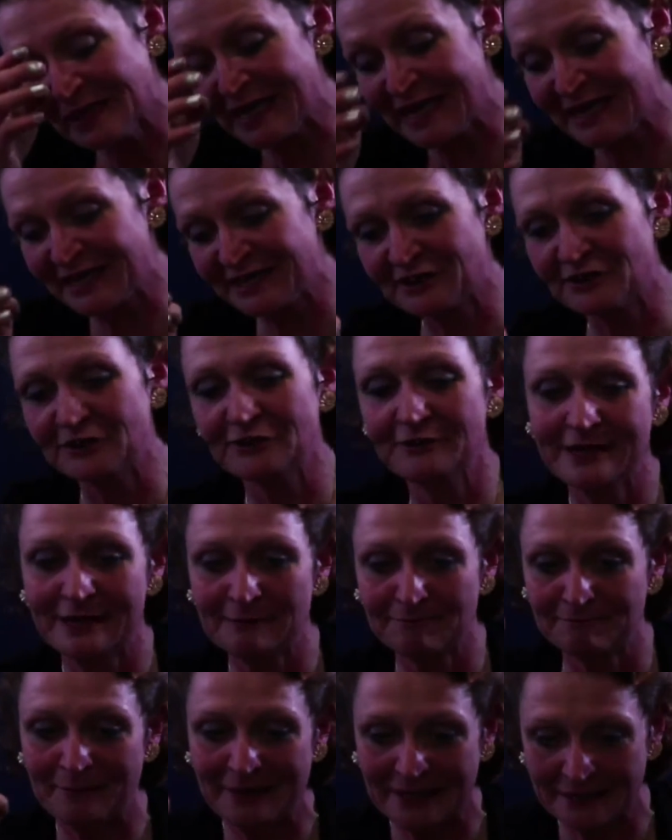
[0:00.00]

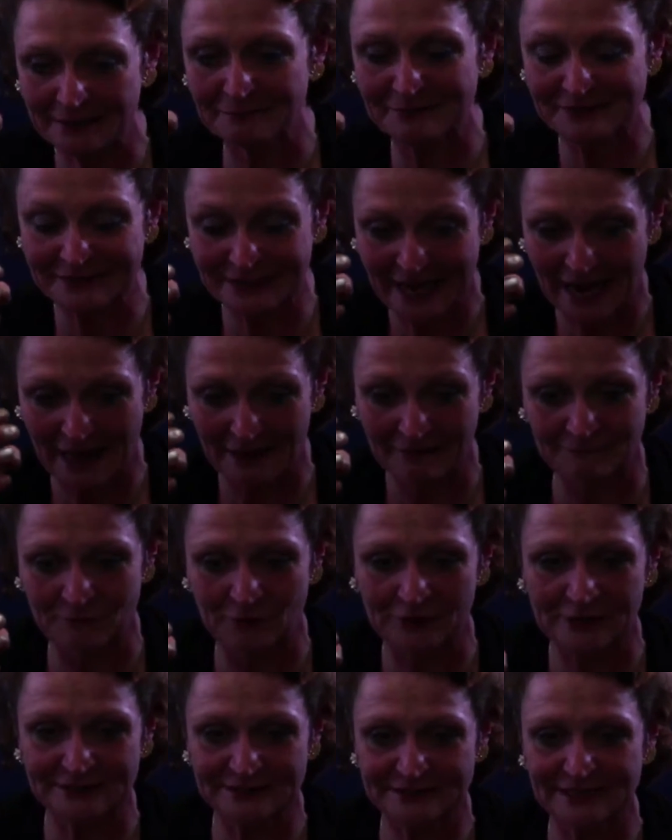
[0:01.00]
including beat him in
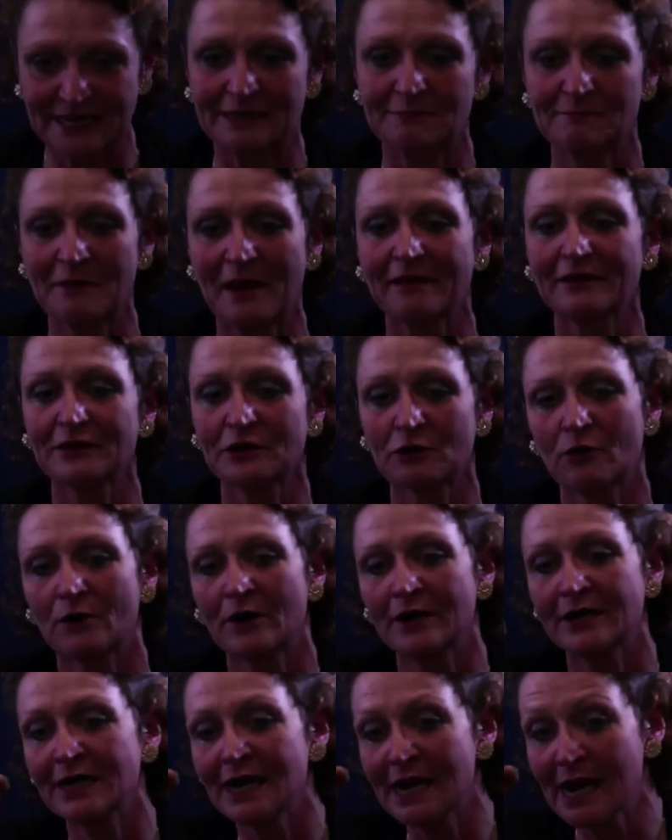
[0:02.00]
California State Appellate
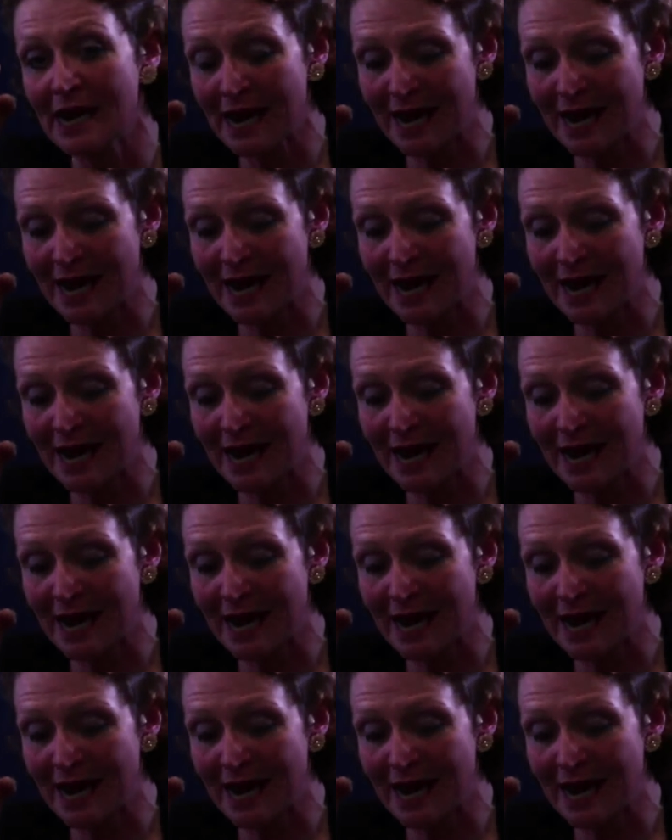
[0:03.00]
Court.